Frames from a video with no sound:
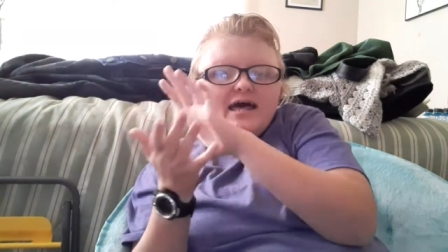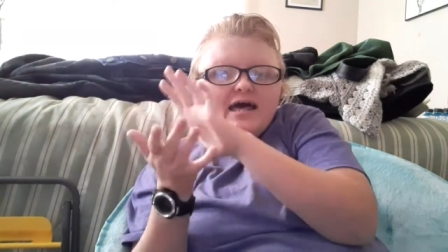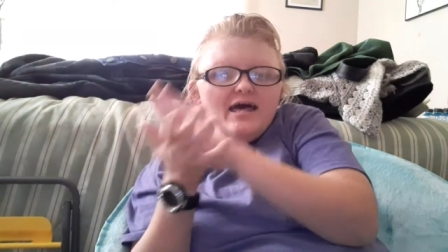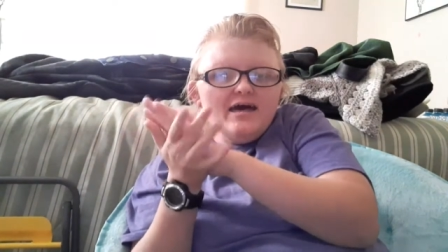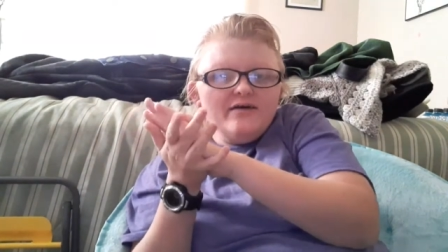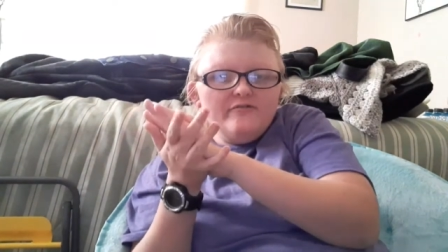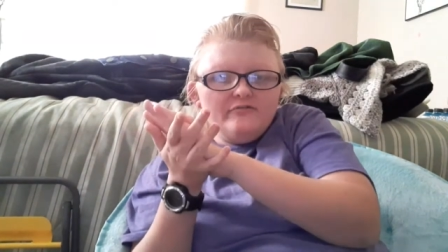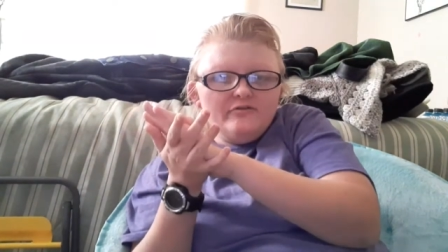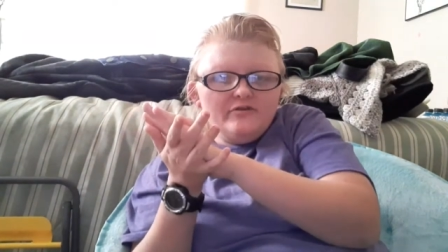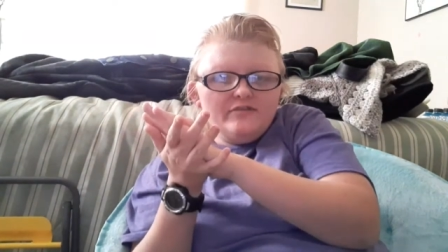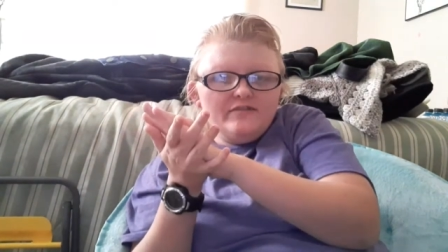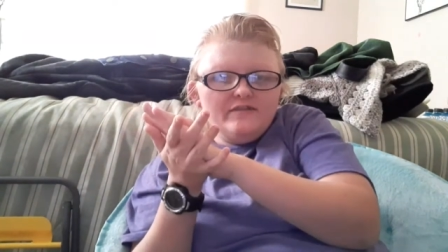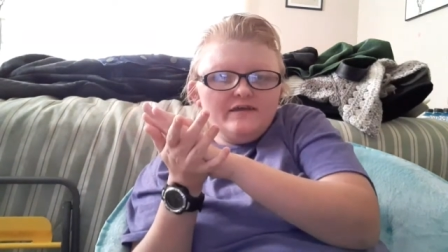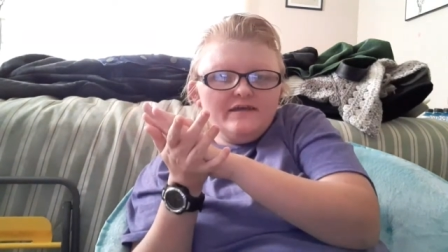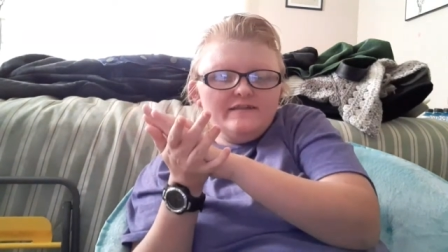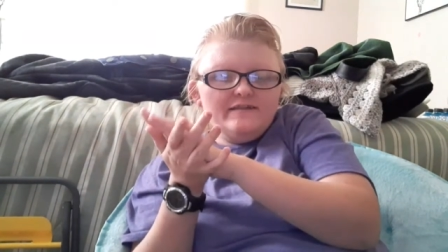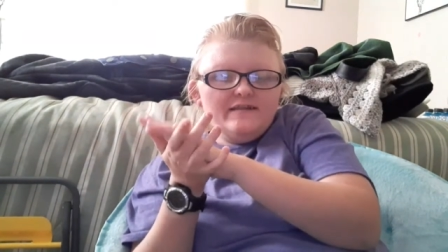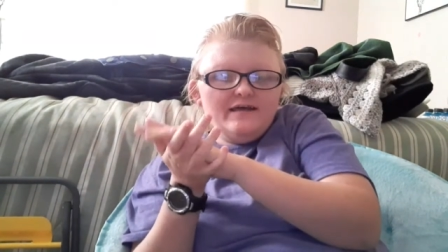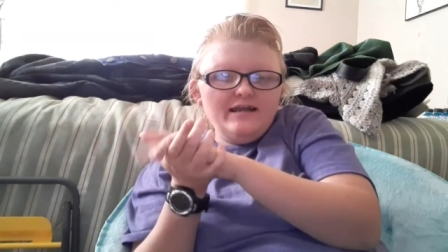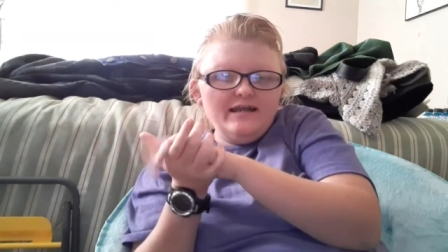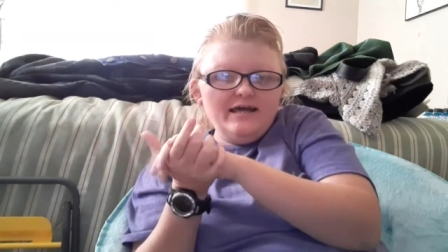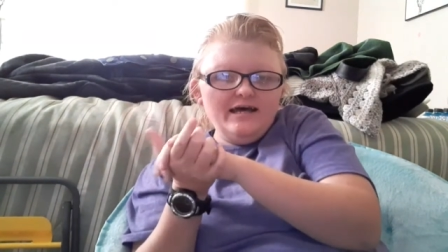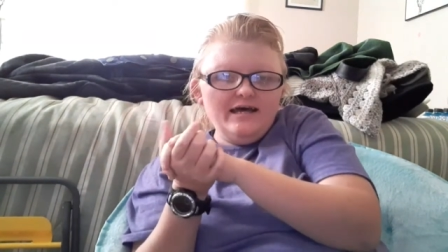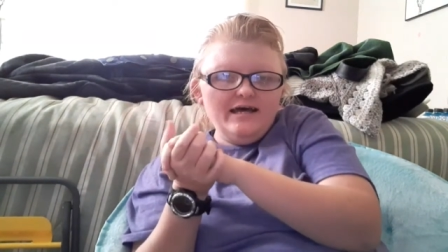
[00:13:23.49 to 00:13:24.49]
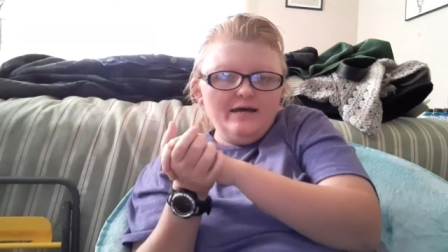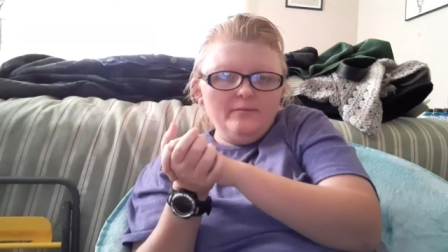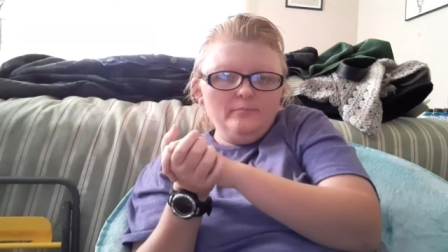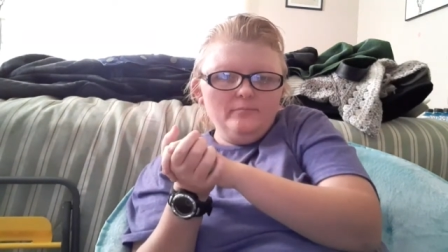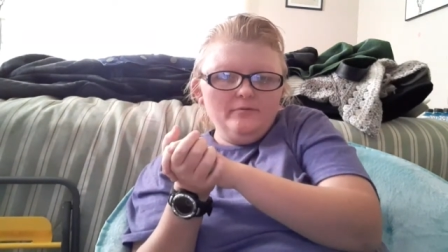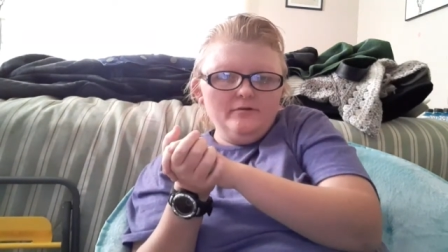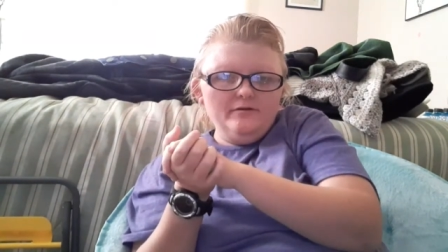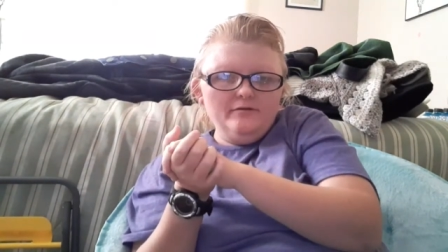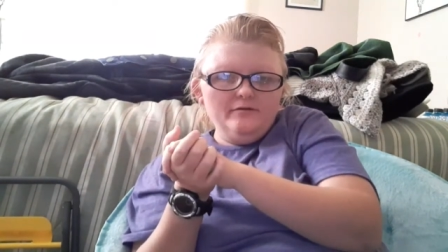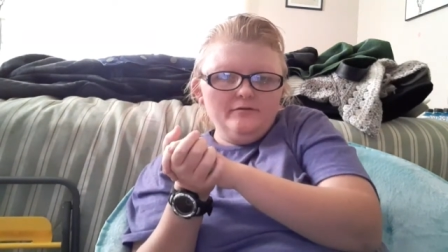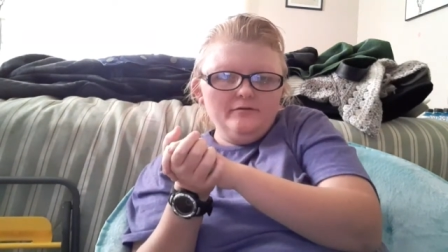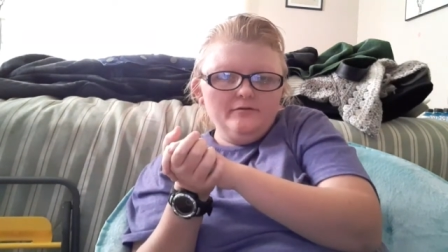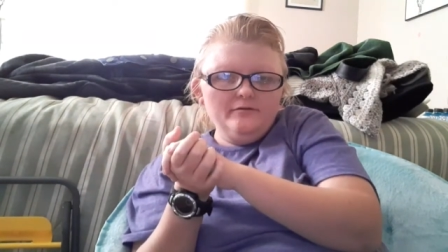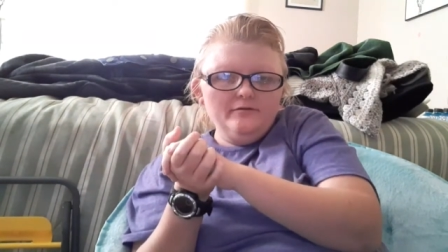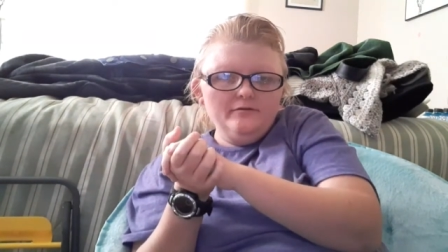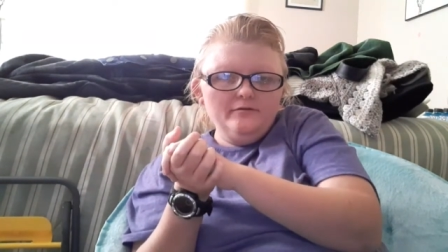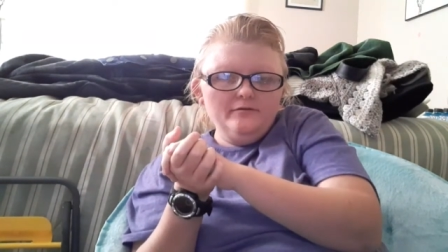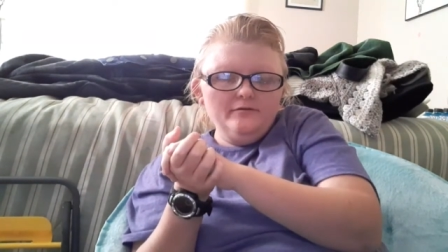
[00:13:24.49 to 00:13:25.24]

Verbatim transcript: everything that happened.